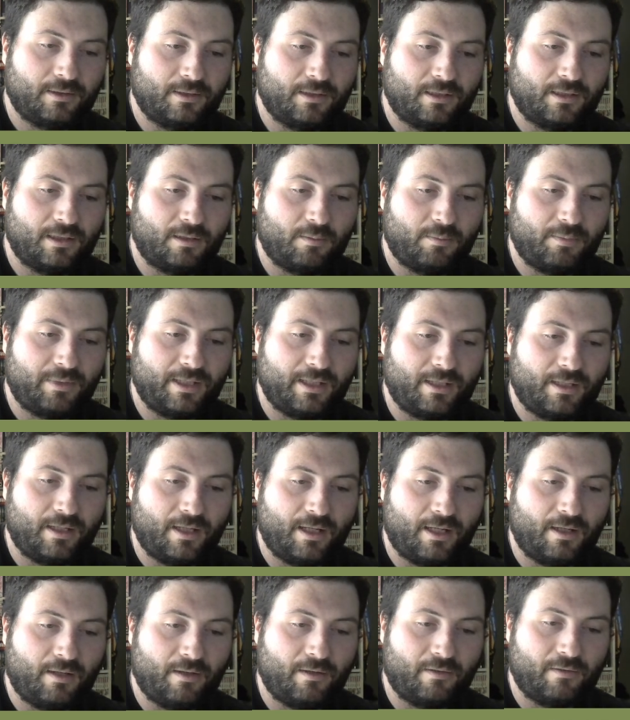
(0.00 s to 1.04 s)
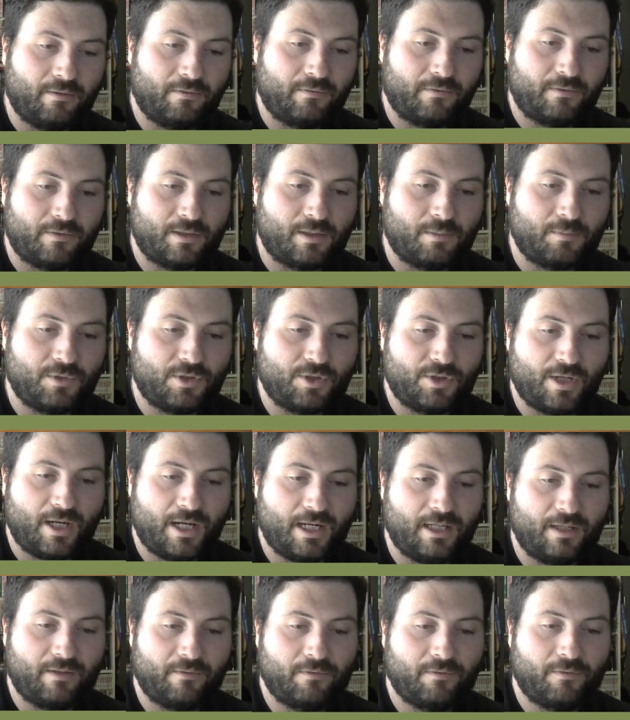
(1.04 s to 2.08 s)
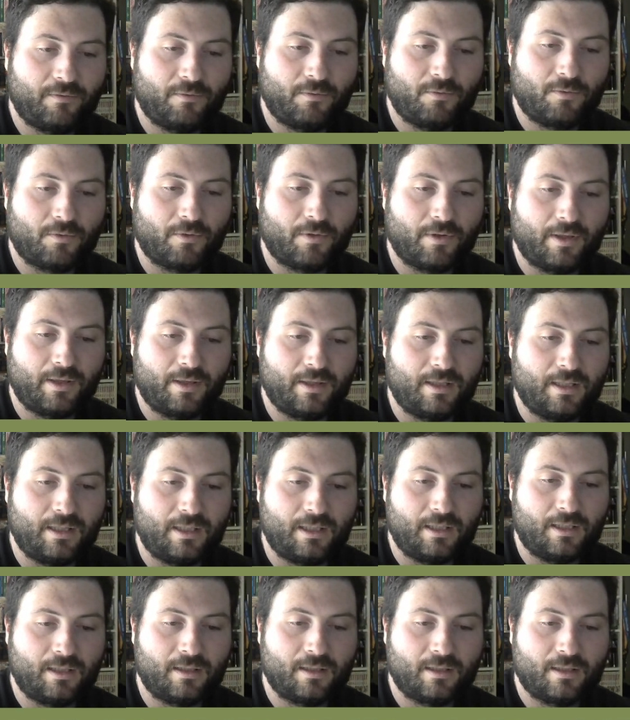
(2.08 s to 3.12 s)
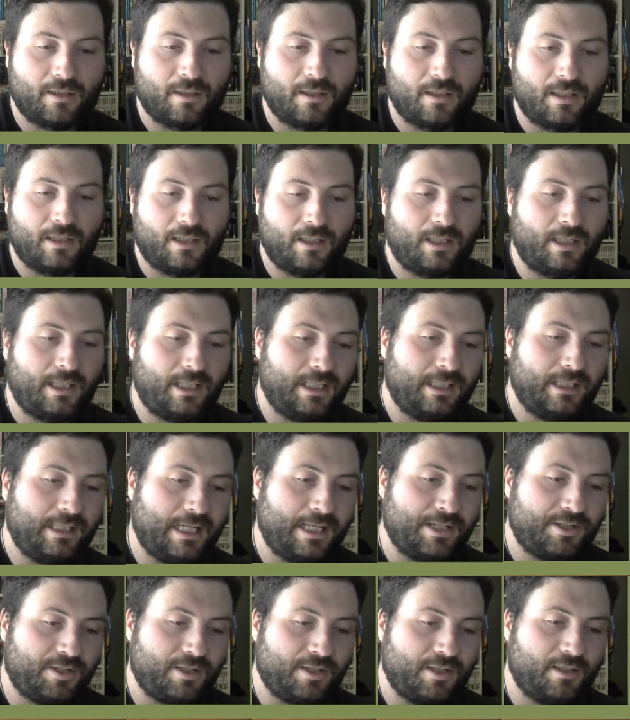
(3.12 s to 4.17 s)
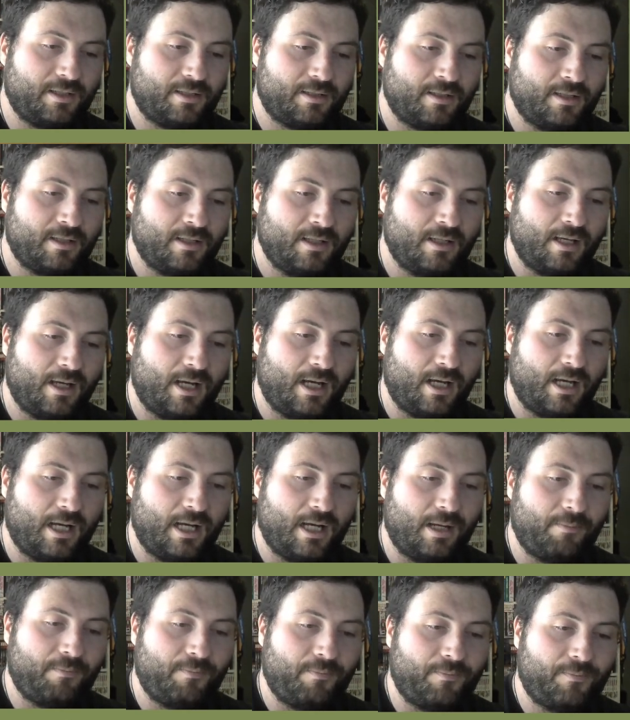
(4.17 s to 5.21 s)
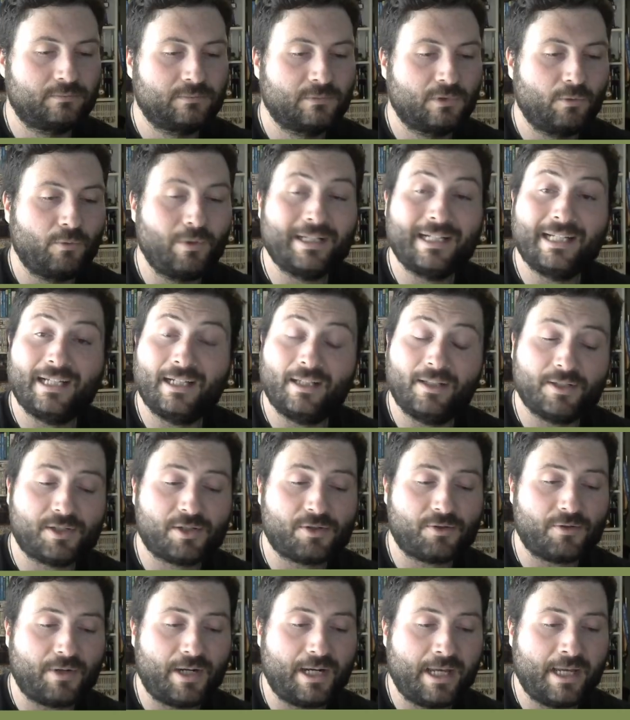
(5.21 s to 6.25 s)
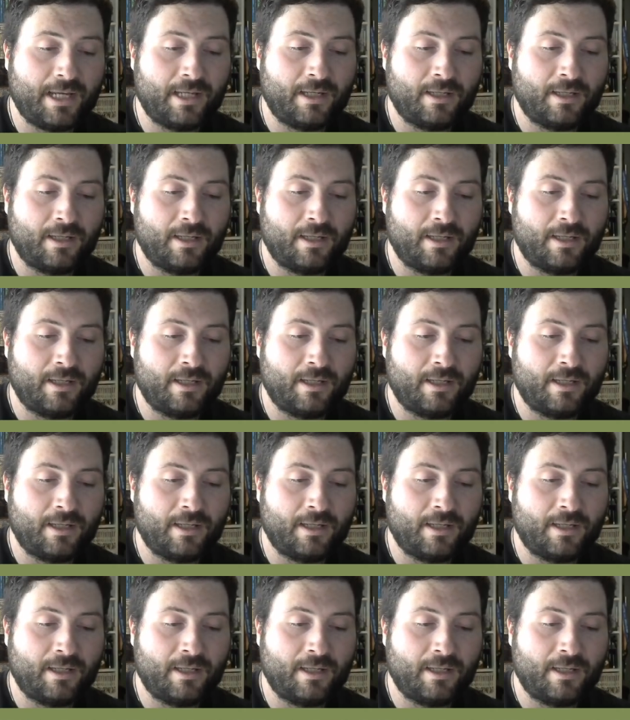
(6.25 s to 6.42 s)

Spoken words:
bit of some shading for the eyelashes. When illustrating,